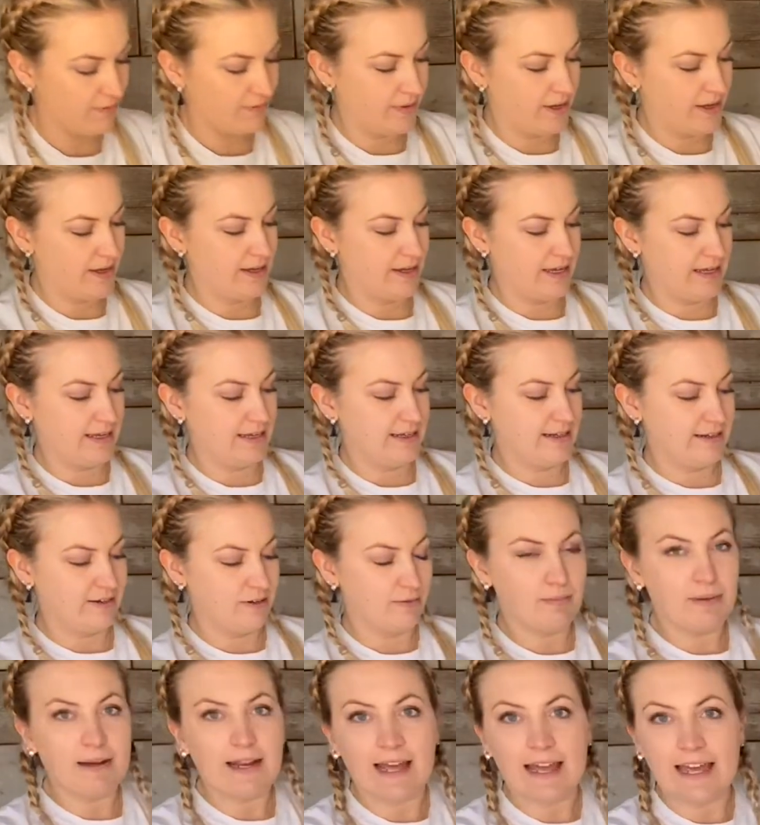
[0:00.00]
my little
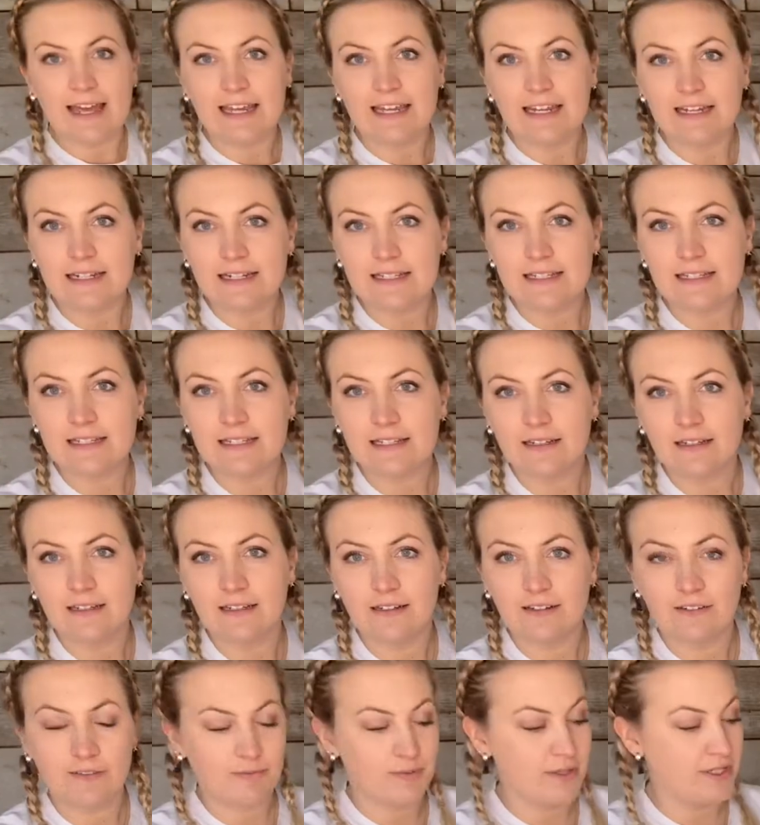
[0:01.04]
plates.
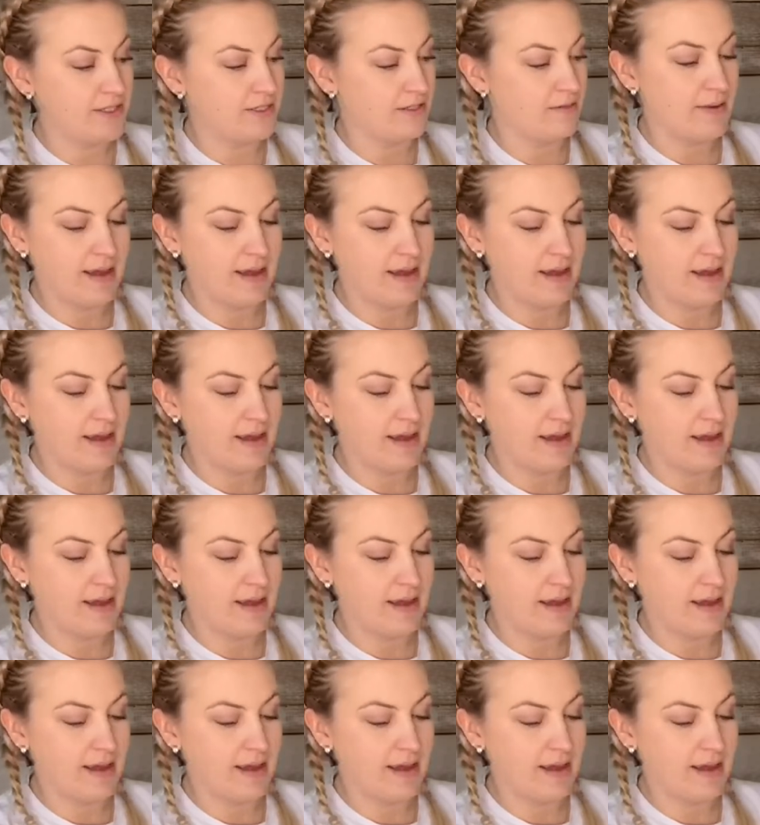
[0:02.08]
I've put some